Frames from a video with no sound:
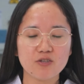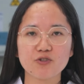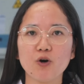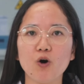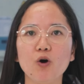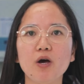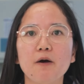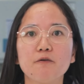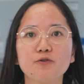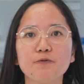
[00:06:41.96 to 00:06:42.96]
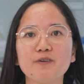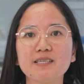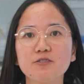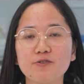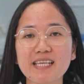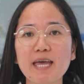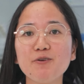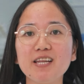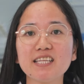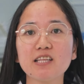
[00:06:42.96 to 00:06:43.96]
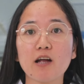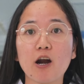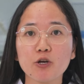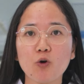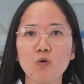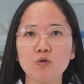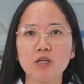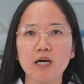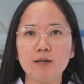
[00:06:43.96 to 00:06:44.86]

So to simulate our cold